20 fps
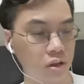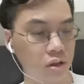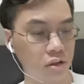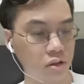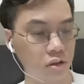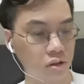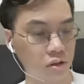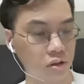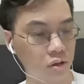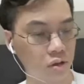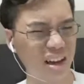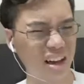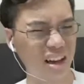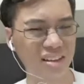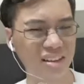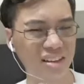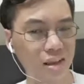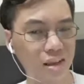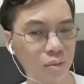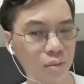so I
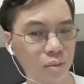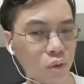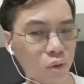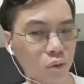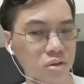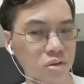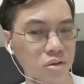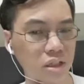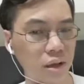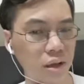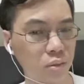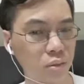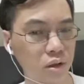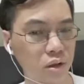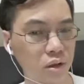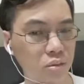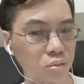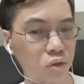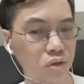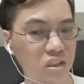think most I
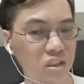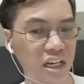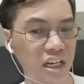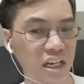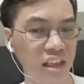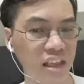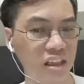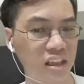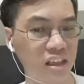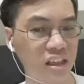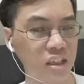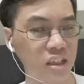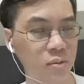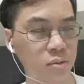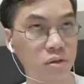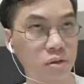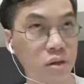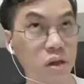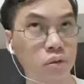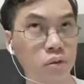miss most gigantic ships
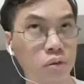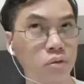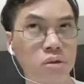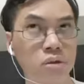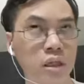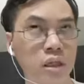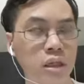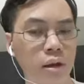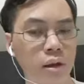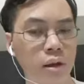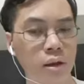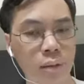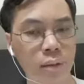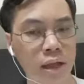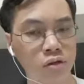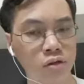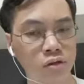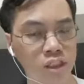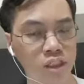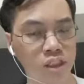that use the like
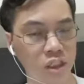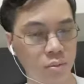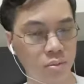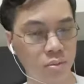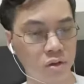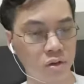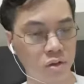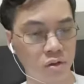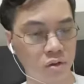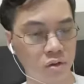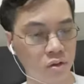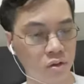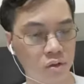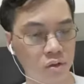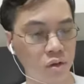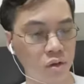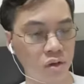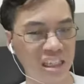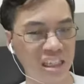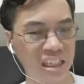battleships or you
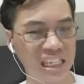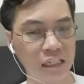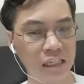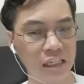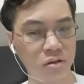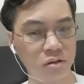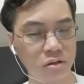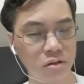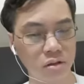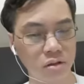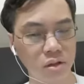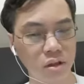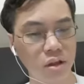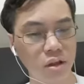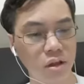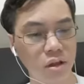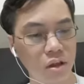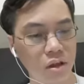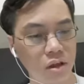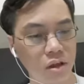know keels,
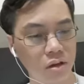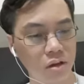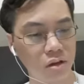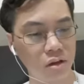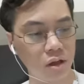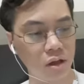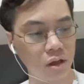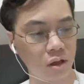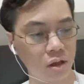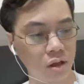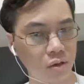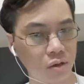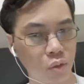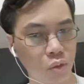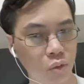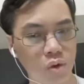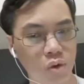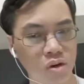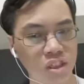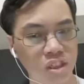uh,
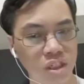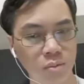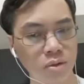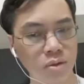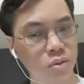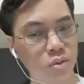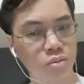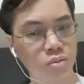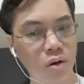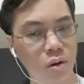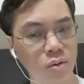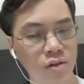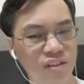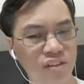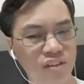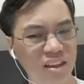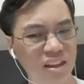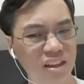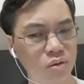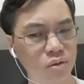warships would probably
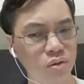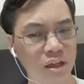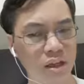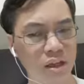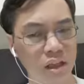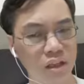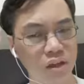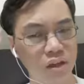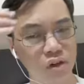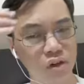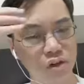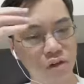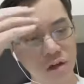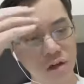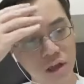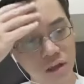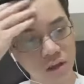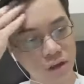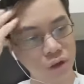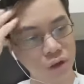fit into that category,
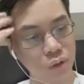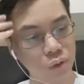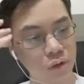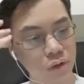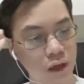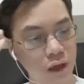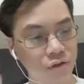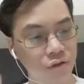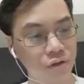and then you would have